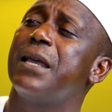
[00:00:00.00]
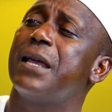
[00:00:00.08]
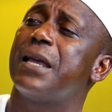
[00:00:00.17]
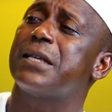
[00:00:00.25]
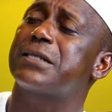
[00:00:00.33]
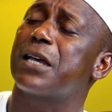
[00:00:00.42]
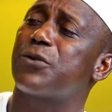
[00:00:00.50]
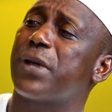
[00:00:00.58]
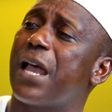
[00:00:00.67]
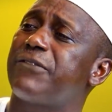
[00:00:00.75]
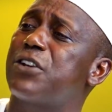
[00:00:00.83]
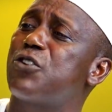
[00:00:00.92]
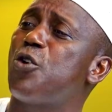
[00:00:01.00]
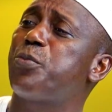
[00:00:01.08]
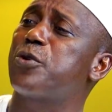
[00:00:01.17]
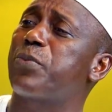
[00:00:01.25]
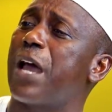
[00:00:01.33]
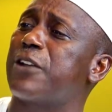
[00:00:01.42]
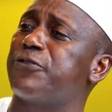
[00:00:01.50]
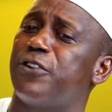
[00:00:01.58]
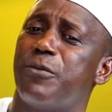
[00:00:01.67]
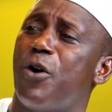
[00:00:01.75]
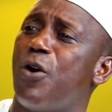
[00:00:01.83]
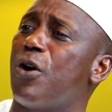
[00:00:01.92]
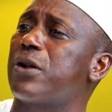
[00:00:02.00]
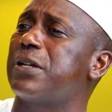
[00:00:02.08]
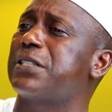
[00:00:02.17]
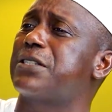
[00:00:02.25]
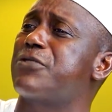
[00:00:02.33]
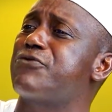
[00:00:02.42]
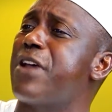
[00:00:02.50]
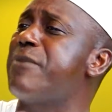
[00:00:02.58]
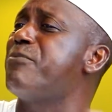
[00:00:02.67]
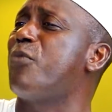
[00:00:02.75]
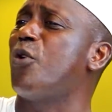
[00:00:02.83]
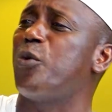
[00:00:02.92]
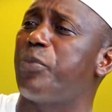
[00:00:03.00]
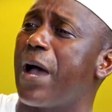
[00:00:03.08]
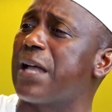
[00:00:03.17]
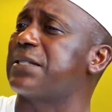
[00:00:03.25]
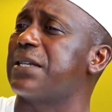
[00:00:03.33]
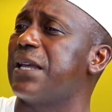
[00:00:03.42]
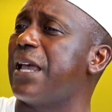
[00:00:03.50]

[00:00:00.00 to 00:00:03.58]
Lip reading: is that we have an open platform. It's the Rainbow Party.